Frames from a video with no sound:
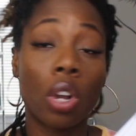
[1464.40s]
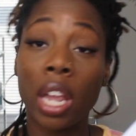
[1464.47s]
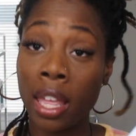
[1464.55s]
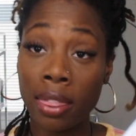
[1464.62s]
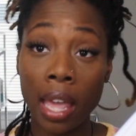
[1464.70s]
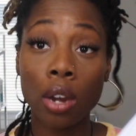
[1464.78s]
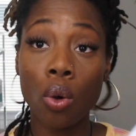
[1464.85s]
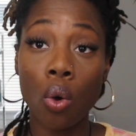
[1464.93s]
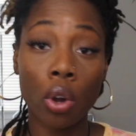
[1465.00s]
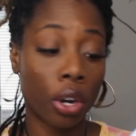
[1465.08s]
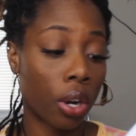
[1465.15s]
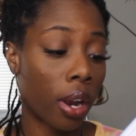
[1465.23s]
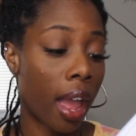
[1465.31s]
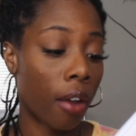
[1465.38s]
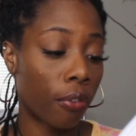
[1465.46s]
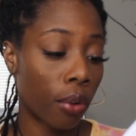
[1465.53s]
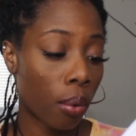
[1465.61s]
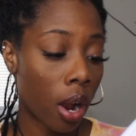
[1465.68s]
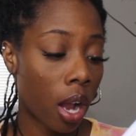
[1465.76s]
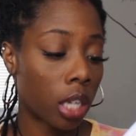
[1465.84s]
In that order,
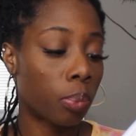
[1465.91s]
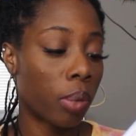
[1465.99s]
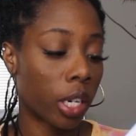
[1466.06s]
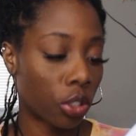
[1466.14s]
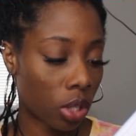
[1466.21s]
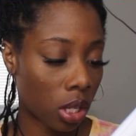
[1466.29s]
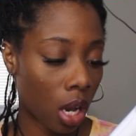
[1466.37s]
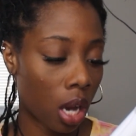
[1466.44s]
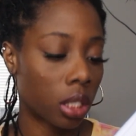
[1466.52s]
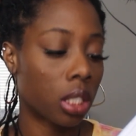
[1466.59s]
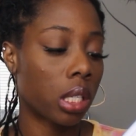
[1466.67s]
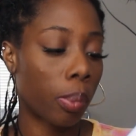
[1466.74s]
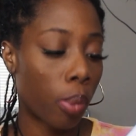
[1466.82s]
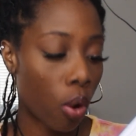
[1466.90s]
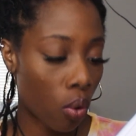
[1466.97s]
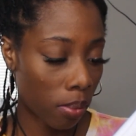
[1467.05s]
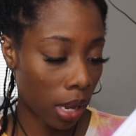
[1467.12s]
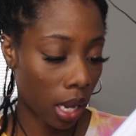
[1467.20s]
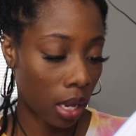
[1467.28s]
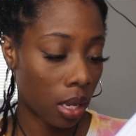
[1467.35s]
effleurage, petrissage to
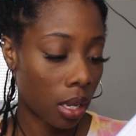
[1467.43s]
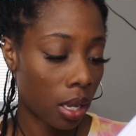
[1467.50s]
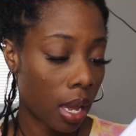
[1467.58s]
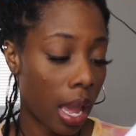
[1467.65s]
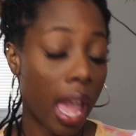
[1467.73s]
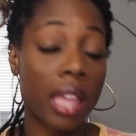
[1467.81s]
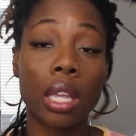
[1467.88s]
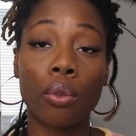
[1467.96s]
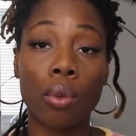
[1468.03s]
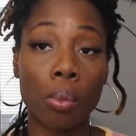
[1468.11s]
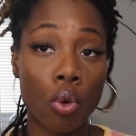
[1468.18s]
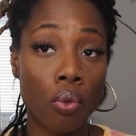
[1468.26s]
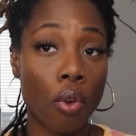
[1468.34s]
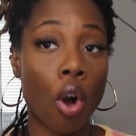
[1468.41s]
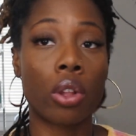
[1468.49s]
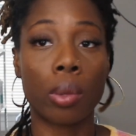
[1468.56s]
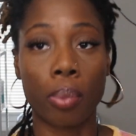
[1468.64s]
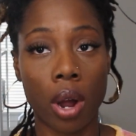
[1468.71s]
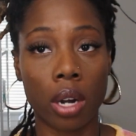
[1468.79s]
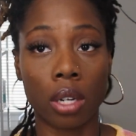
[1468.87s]
potement, and then remove all
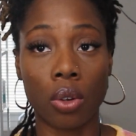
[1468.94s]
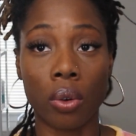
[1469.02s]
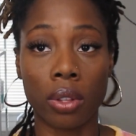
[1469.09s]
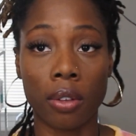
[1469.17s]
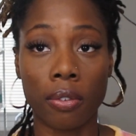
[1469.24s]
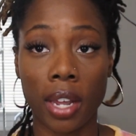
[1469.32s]
the product on the